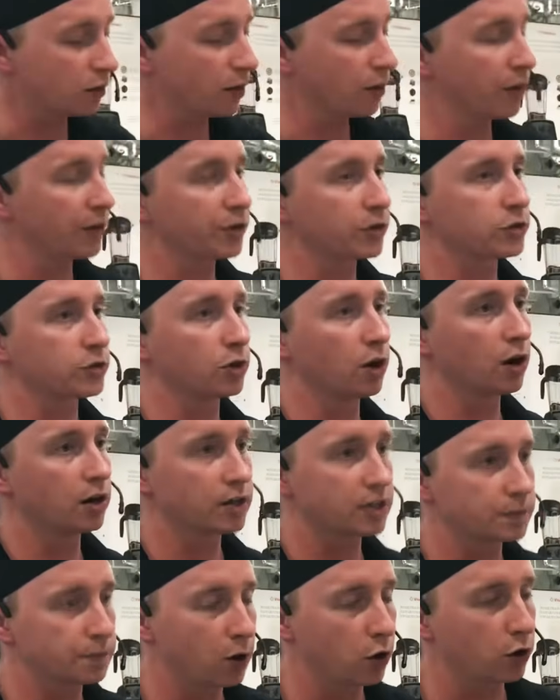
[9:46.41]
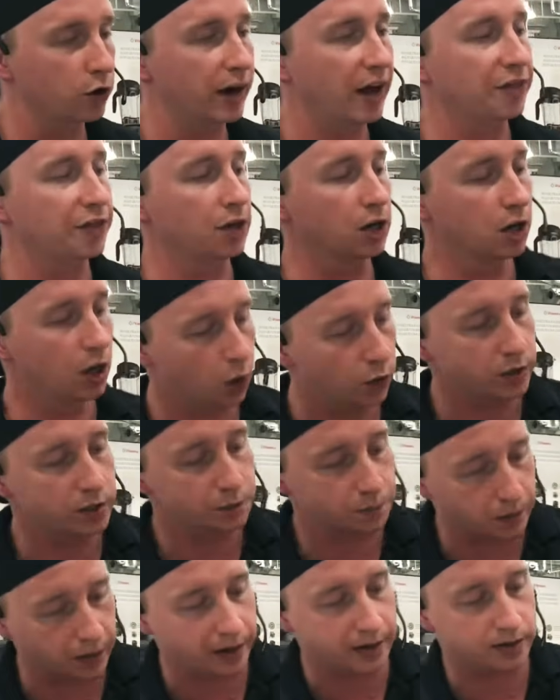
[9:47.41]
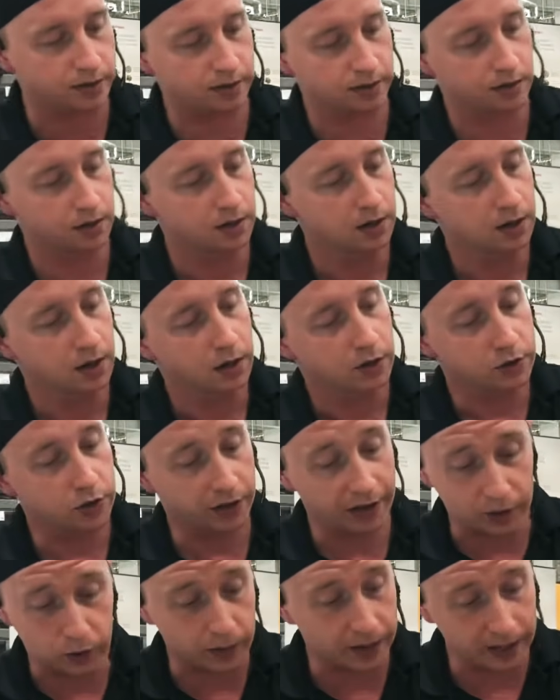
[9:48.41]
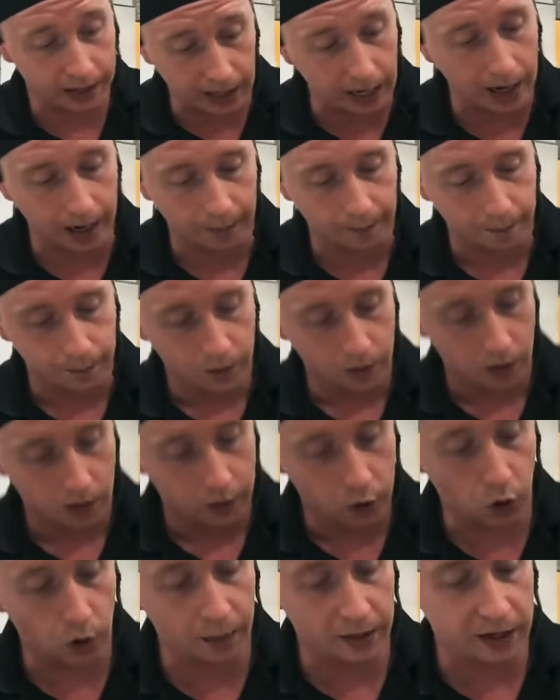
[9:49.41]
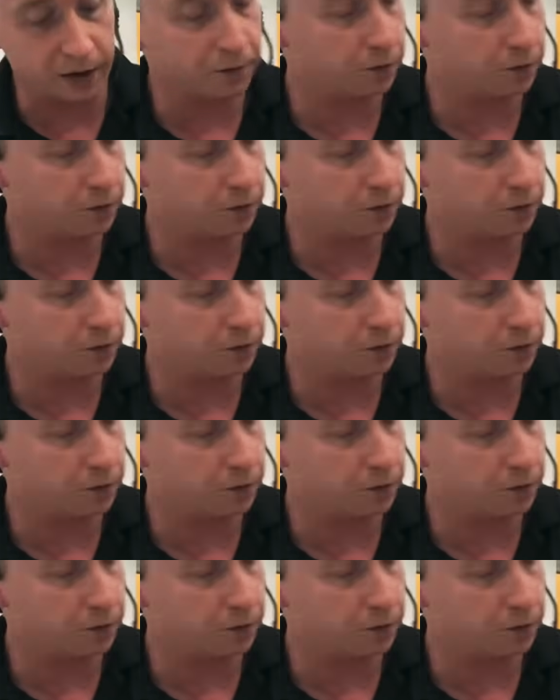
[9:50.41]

We want the strongest motor at the lowest price. So that's what they got. Normally